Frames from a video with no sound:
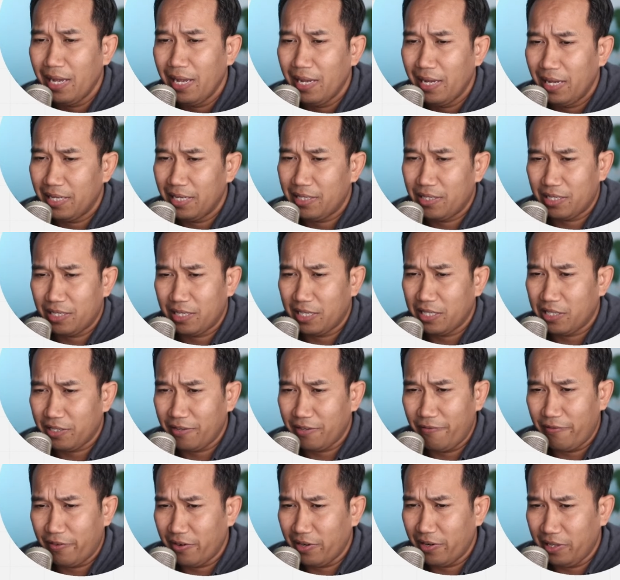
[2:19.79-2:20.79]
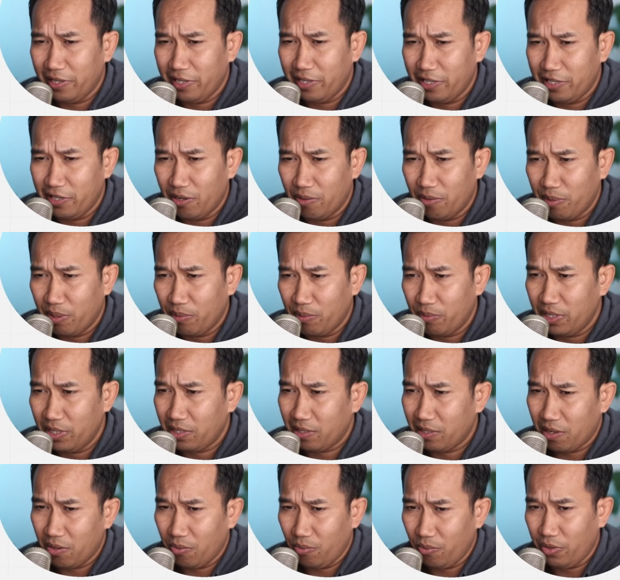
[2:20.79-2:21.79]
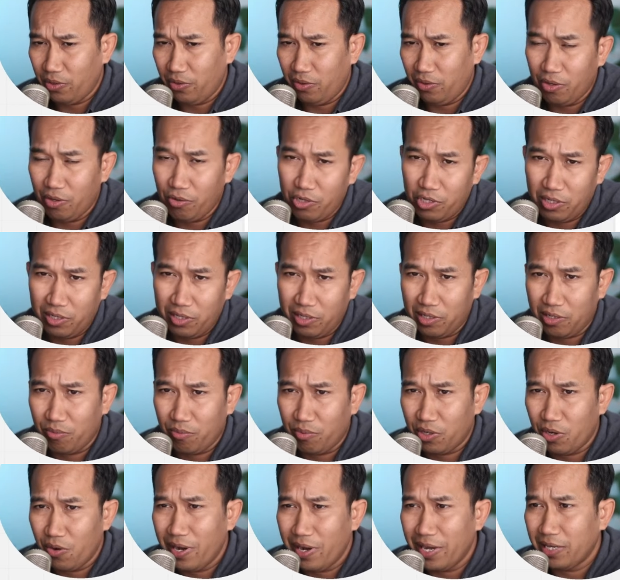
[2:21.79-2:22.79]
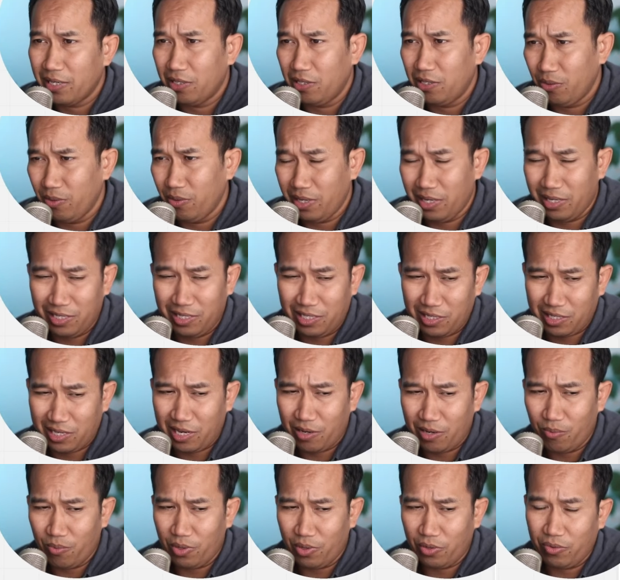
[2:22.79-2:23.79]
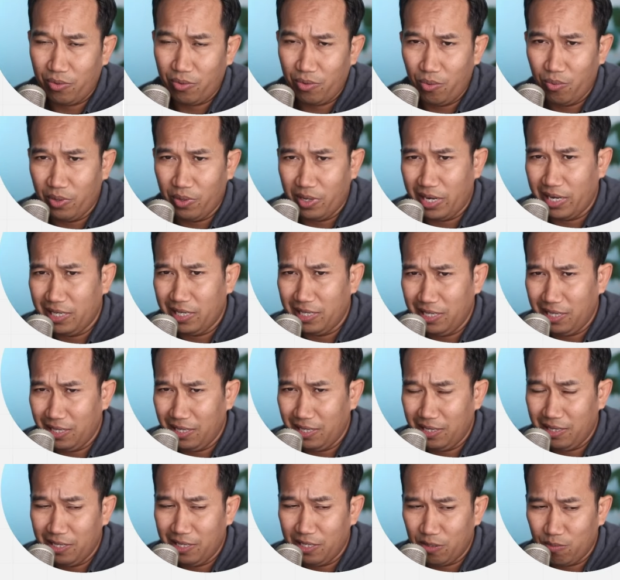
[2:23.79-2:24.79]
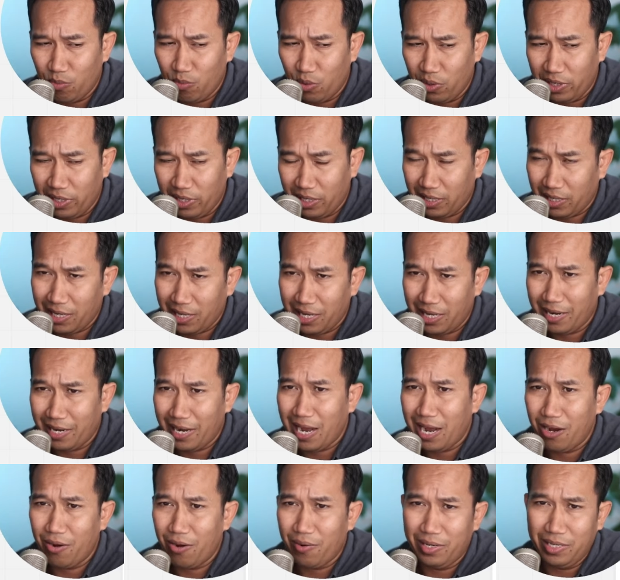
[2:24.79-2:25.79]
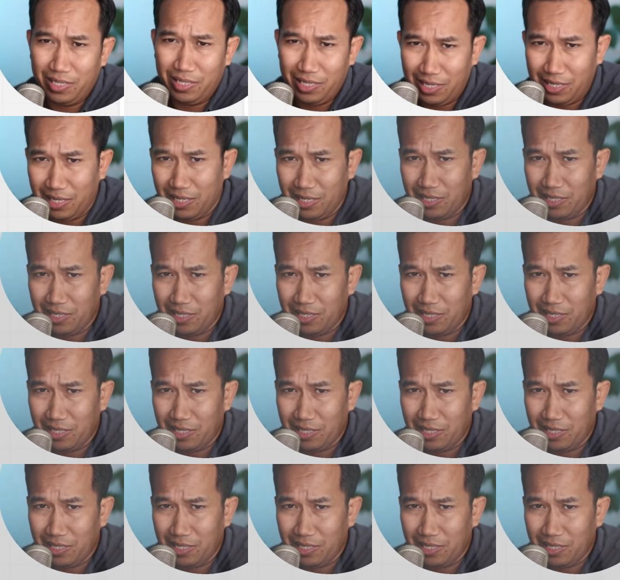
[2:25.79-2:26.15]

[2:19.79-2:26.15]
It's essentially very linear, but we start with Notion. So we'll go ahead and do it and just kind of work through what I did this morning and kind of how I did it.